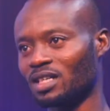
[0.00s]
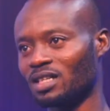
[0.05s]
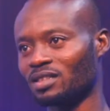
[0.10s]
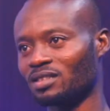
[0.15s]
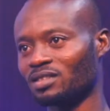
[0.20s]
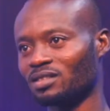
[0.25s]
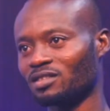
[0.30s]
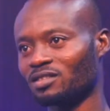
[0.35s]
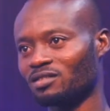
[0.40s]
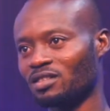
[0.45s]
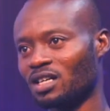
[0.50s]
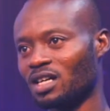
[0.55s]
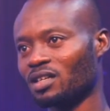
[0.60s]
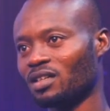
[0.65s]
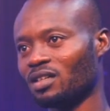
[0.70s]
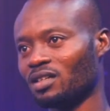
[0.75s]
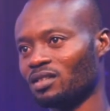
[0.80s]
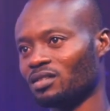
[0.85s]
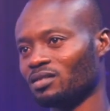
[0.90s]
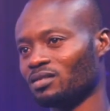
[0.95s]
and
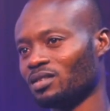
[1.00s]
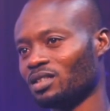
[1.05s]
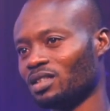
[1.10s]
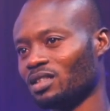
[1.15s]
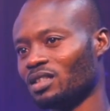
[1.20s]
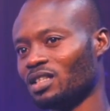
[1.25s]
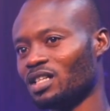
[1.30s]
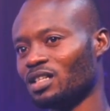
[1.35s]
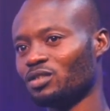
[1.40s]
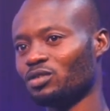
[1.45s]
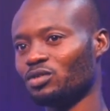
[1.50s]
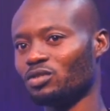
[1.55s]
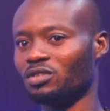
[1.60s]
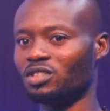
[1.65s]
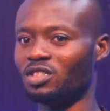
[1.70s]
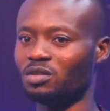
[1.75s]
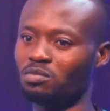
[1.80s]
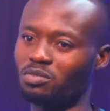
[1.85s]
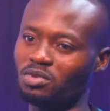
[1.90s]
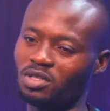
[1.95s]
cracking, it led to
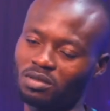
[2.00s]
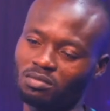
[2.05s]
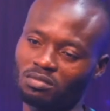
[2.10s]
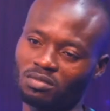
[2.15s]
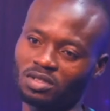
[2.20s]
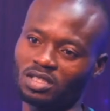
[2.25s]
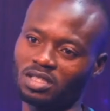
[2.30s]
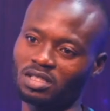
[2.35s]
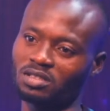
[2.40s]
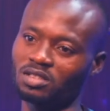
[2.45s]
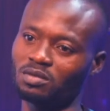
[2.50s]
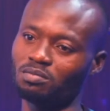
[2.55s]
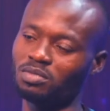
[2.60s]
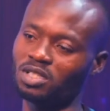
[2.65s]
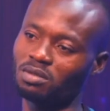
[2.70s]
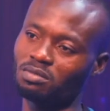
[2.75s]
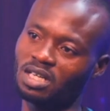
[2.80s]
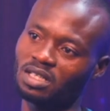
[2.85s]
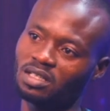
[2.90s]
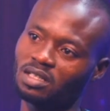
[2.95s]
the beam. There's a
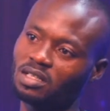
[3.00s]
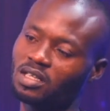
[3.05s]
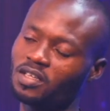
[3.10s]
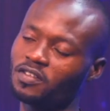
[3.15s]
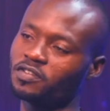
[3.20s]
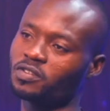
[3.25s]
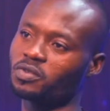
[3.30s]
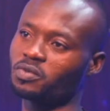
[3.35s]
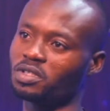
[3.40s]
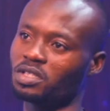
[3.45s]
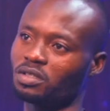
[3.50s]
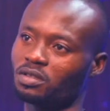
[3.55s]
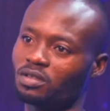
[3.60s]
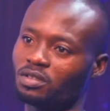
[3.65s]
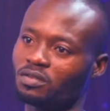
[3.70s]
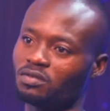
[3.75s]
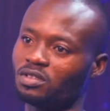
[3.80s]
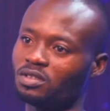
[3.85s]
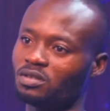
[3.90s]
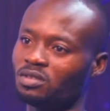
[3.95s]
beam at the left wing
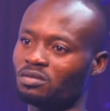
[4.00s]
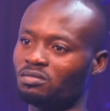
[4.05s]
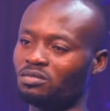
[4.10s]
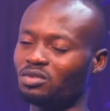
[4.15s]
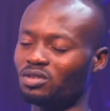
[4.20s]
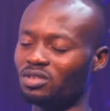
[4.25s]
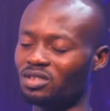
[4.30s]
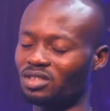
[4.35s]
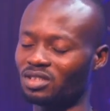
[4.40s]
of the building.